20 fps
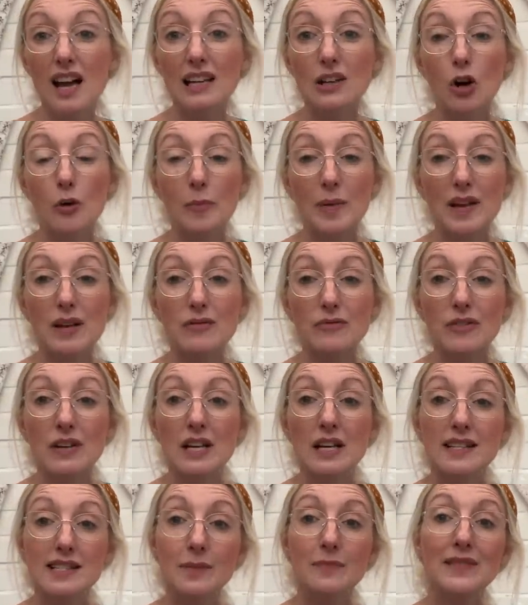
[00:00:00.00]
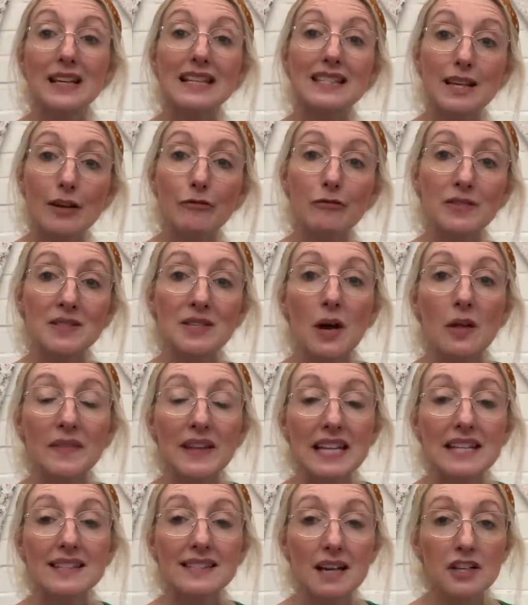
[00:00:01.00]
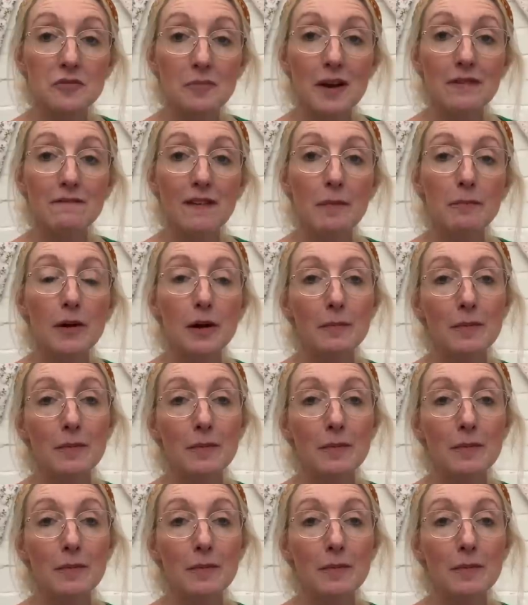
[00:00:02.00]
a little bit of something different on the inside of my fabric.